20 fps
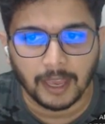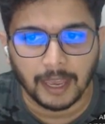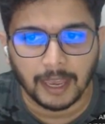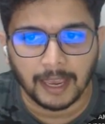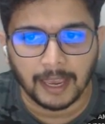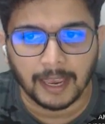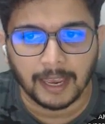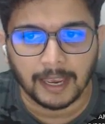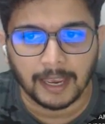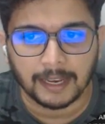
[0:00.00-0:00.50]

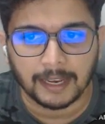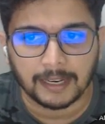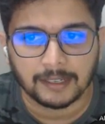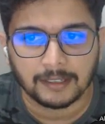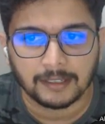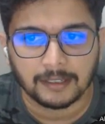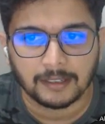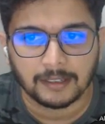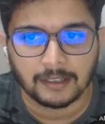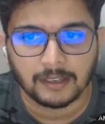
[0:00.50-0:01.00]
and
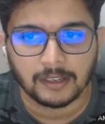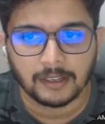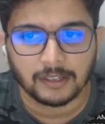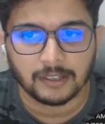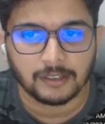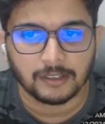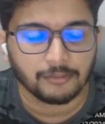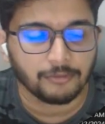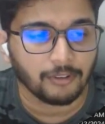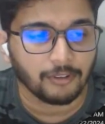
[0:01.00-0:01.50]

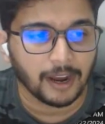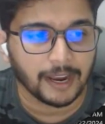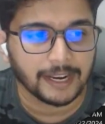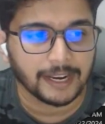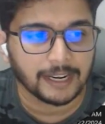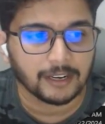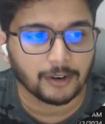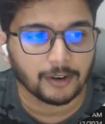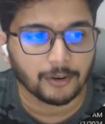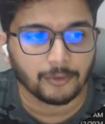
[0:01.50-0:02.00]

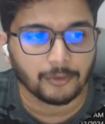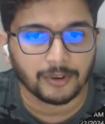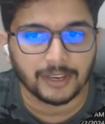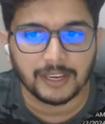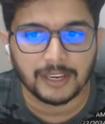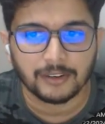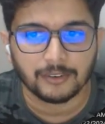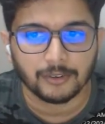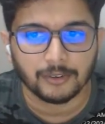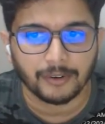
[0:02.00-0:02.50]
define
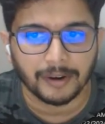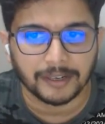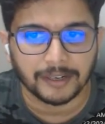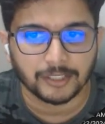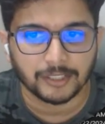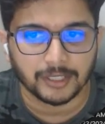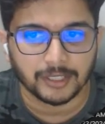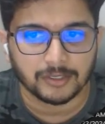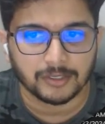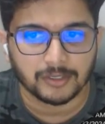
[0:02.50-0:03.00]

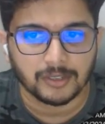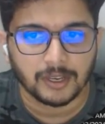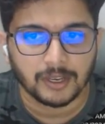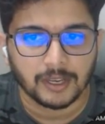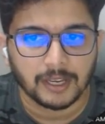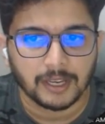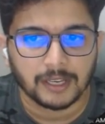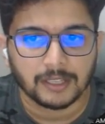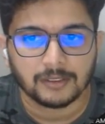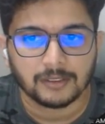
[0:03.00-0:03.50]
redirections.
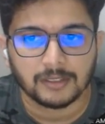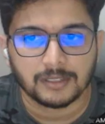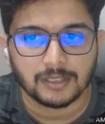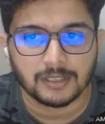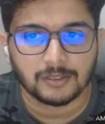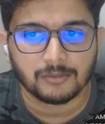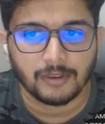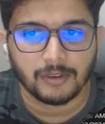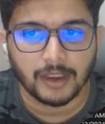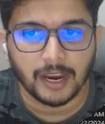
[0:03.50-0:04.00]

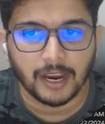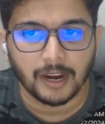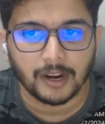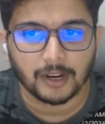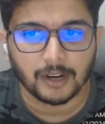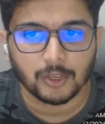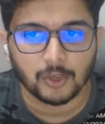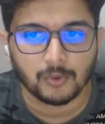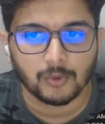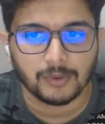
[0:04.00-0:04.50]
This is
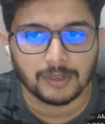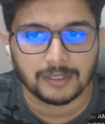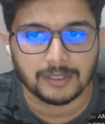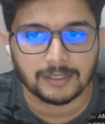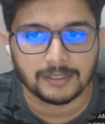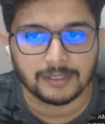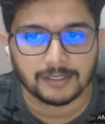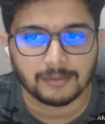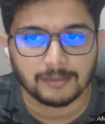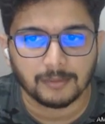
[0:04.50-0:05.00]
where you
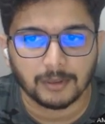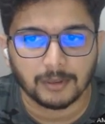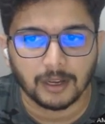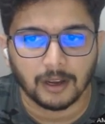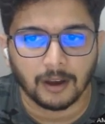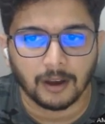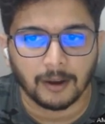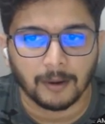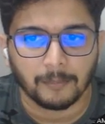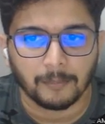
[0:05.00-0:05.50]
will
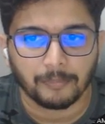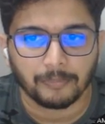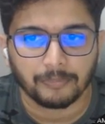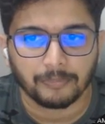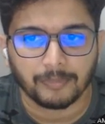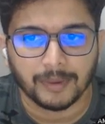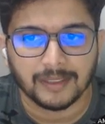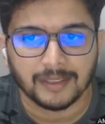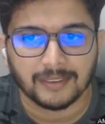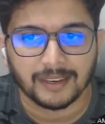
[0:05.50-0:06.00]
um,
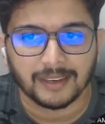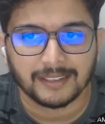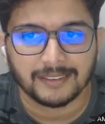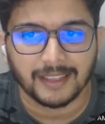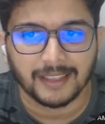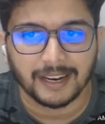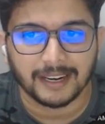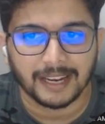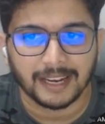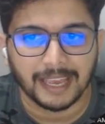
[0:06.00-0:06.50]
basically
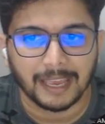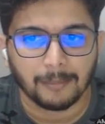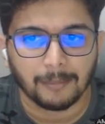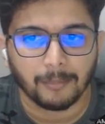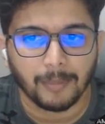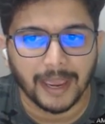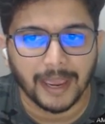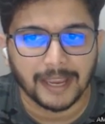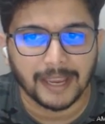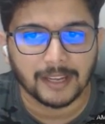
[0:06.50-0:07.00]
select
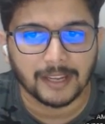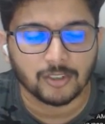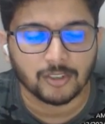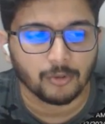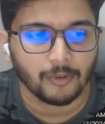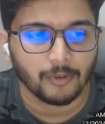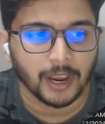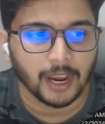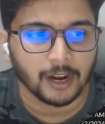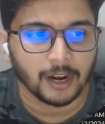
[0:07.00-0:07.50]
a
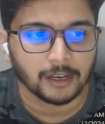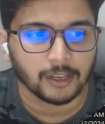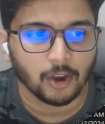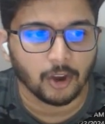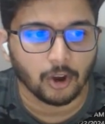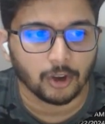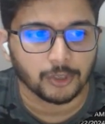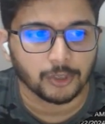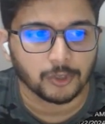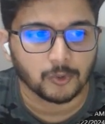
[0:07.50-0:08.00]
page where
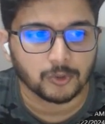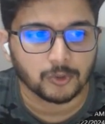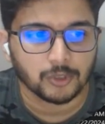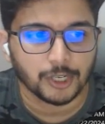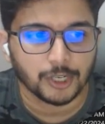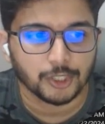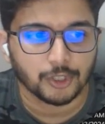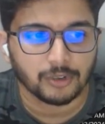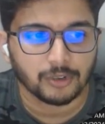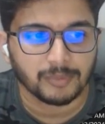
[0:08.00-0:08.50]
your user